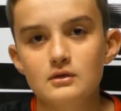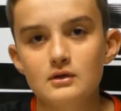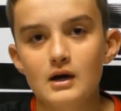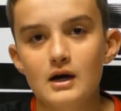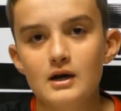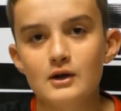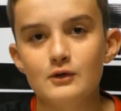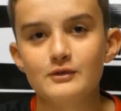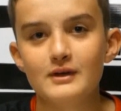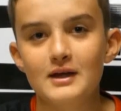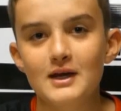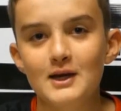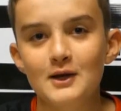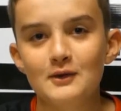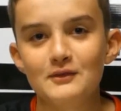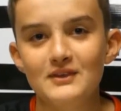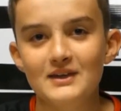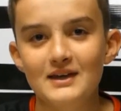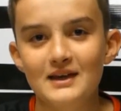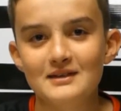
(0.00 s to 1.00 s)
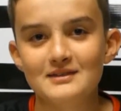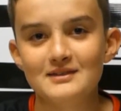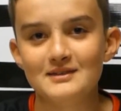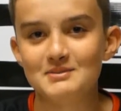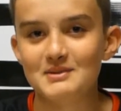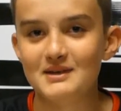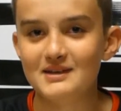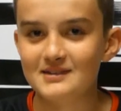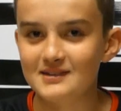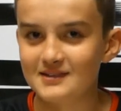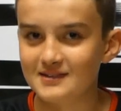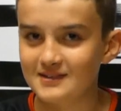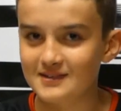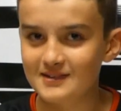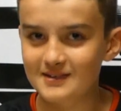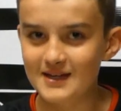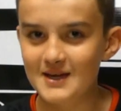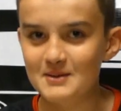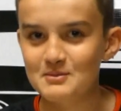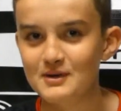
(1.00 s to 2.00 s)
to cut off any of the excess
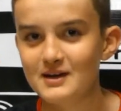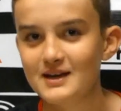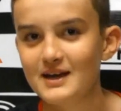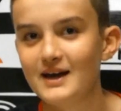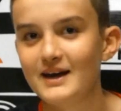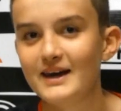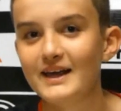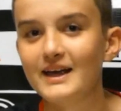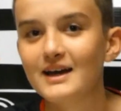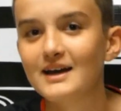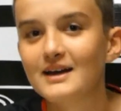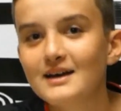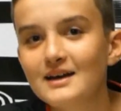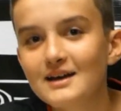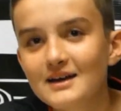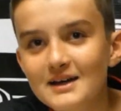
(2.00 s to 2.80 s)
pieces. Keep on counting.